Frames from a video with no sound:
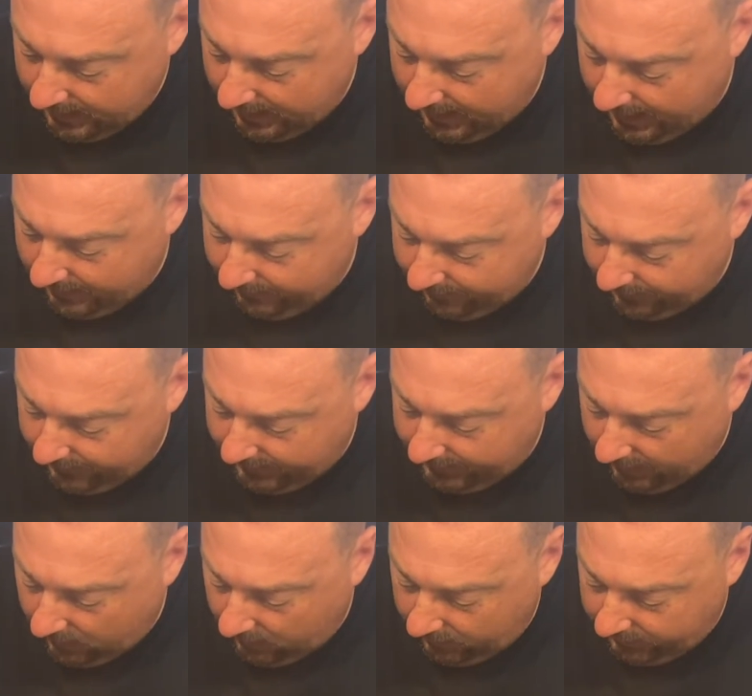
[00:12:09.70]

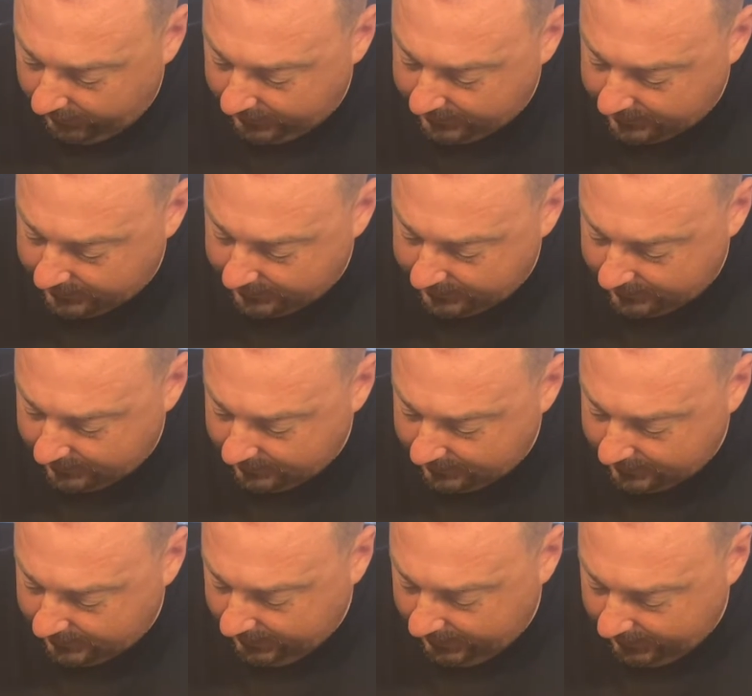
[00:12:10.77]
all these
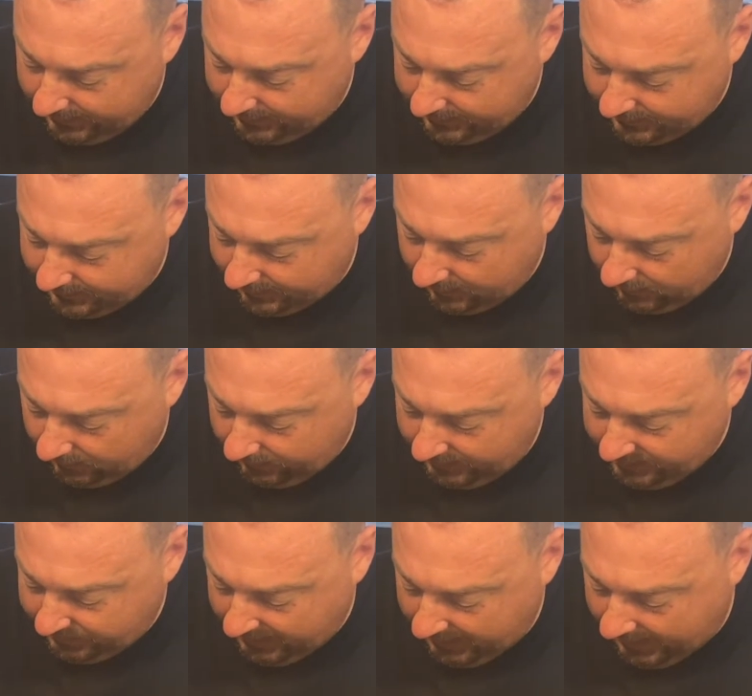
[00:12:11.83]
seeds and all
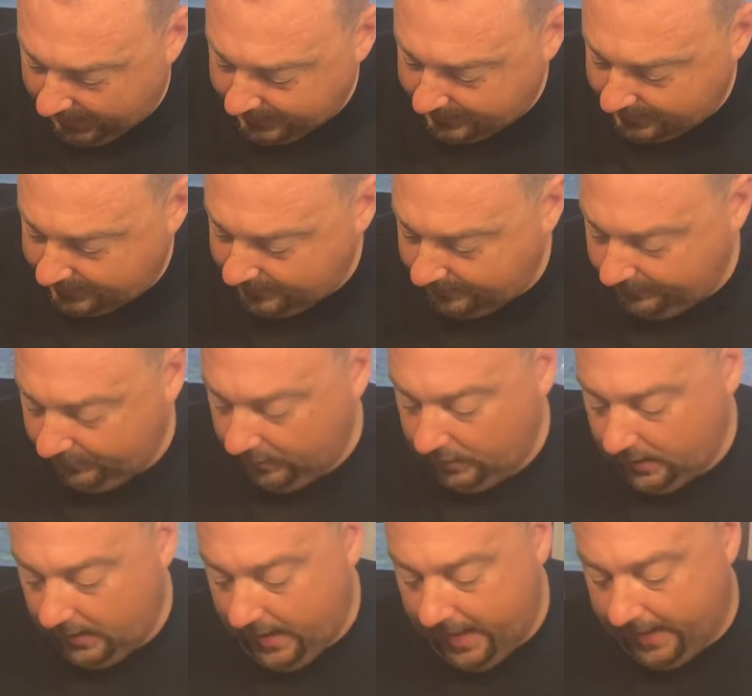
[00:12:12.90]
these pots
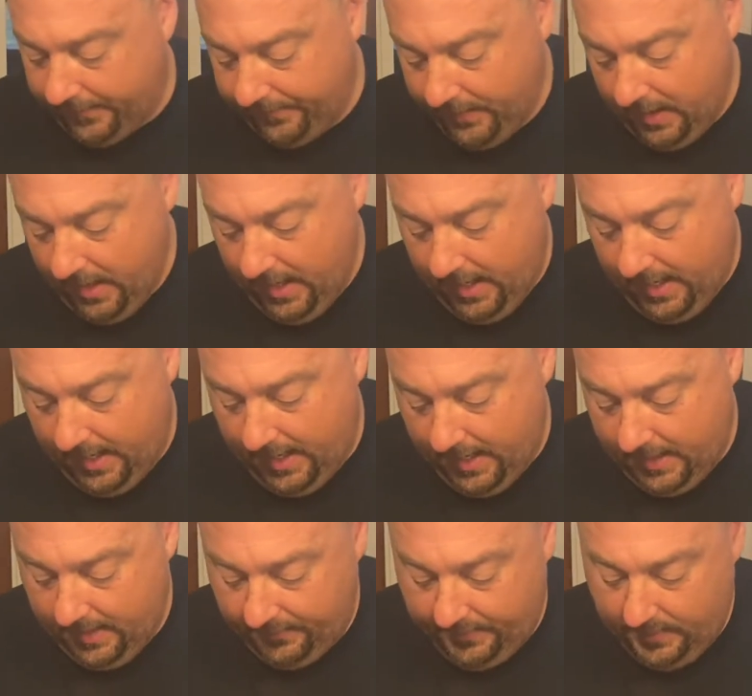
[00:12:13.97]
look alike.
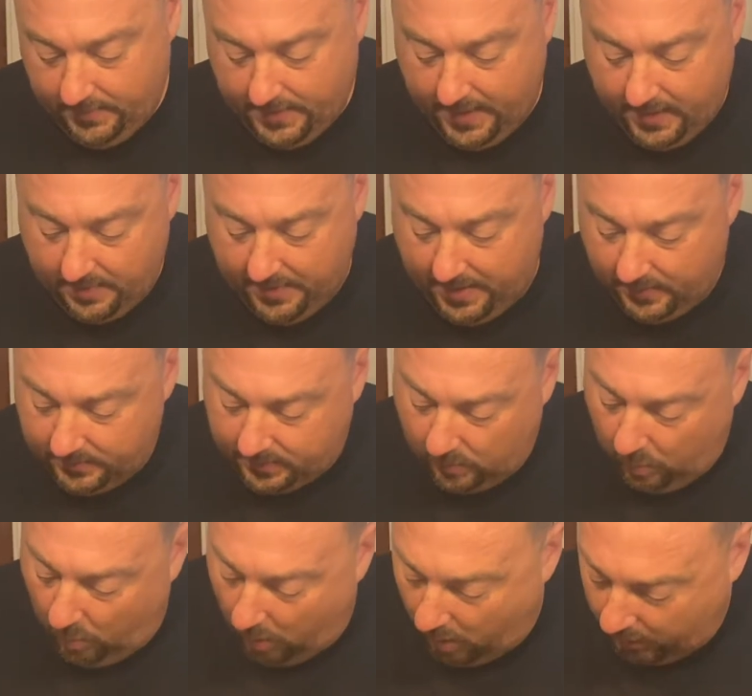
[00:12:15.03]
And if you take them out to
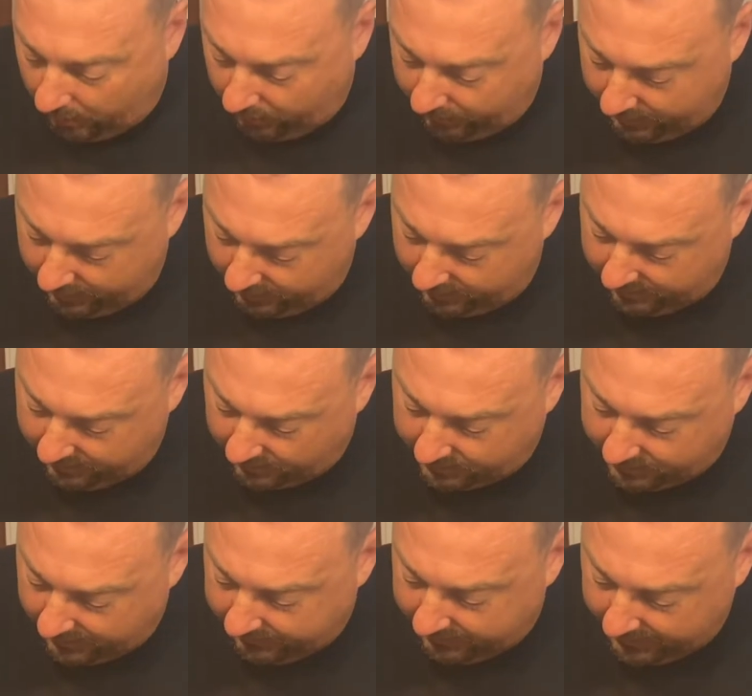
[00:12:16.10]
water them or
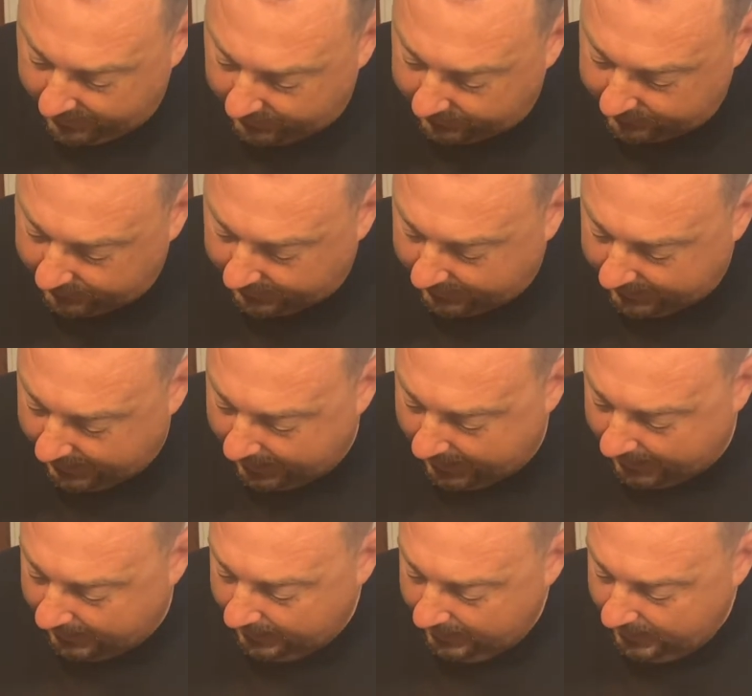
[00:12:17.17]
something else like
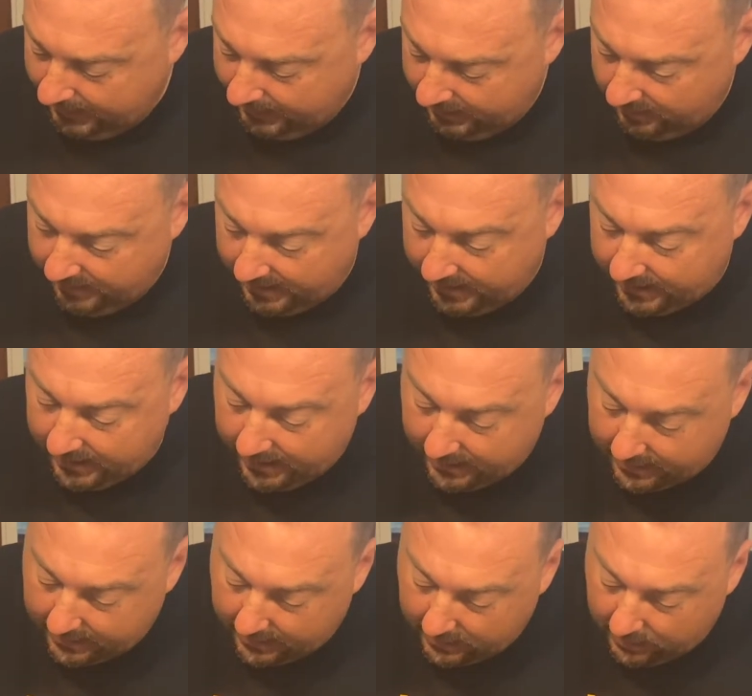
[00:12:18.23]
that, you may
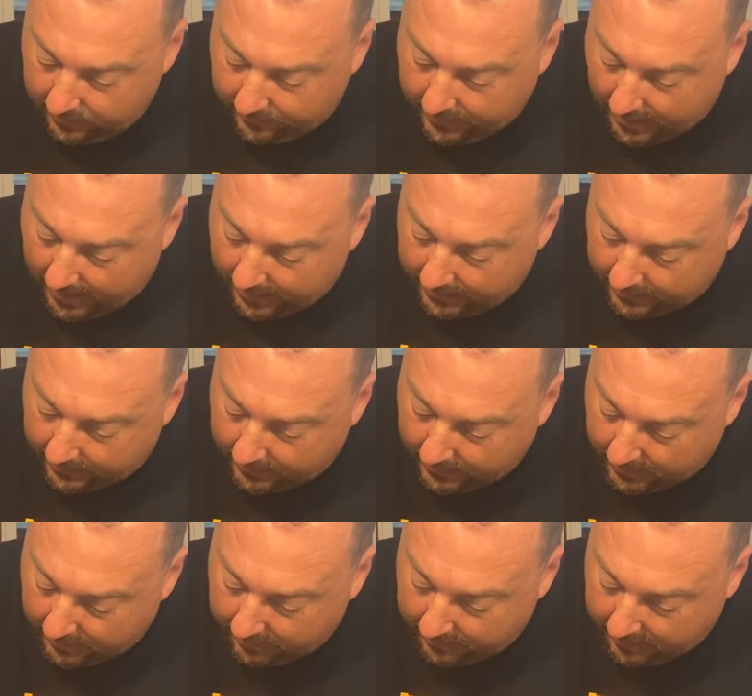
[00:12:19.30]
think that you've gotten
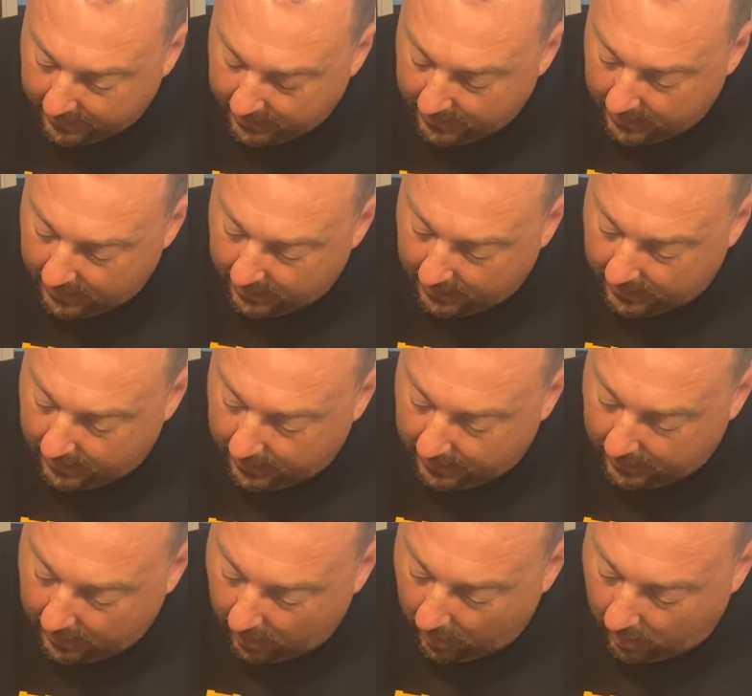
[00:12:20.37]
them
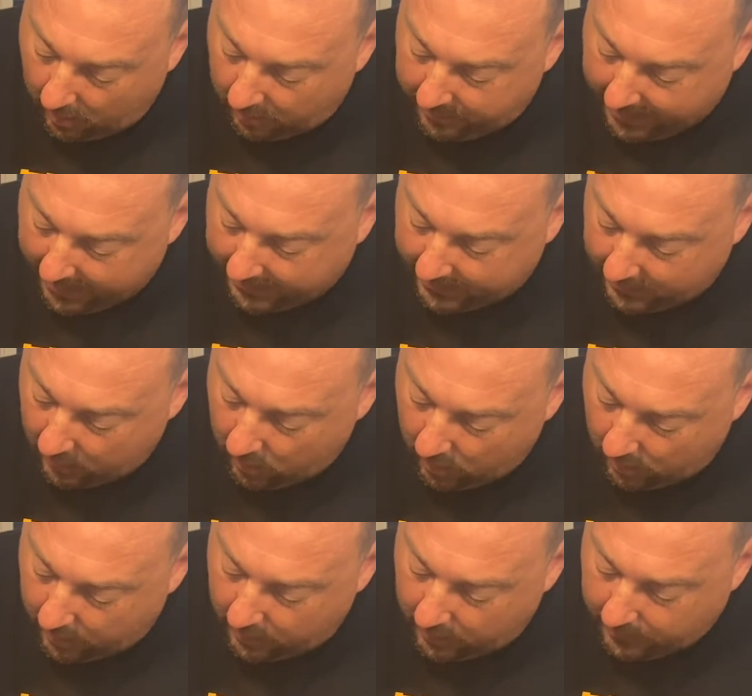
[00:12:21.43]
all back in
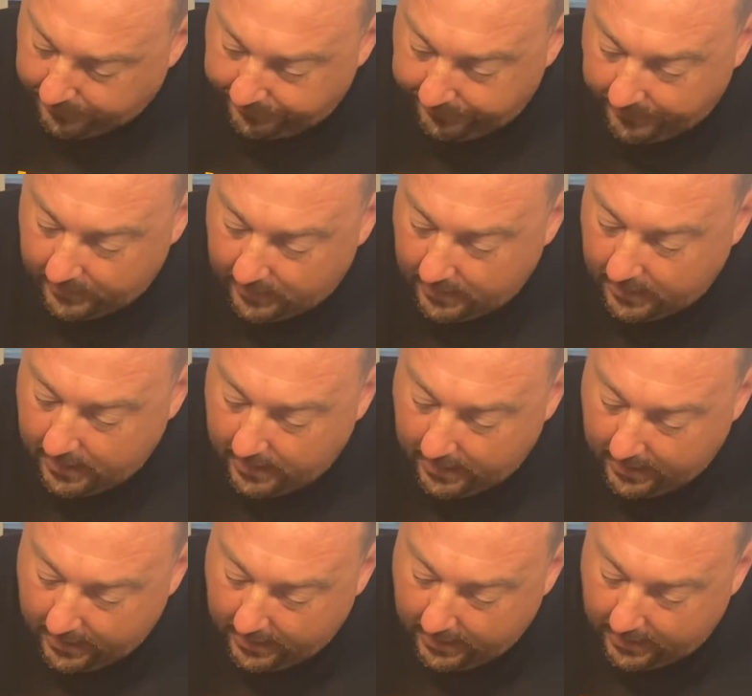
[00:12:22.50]
order,
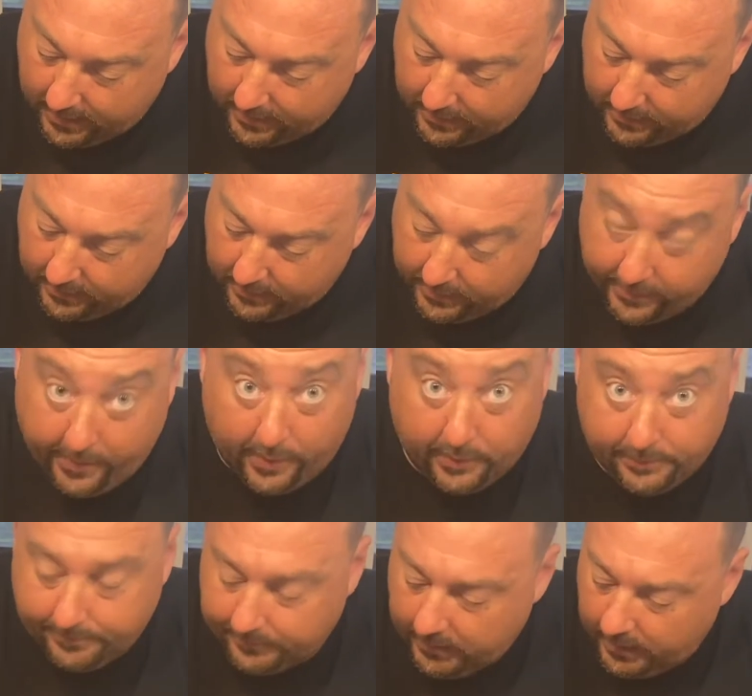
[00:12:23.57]
and you don't.
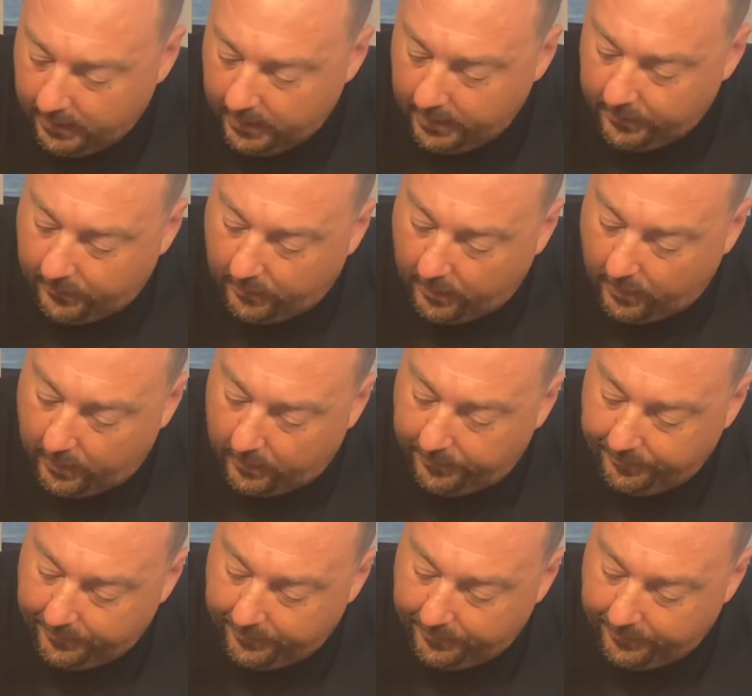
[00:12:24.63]
So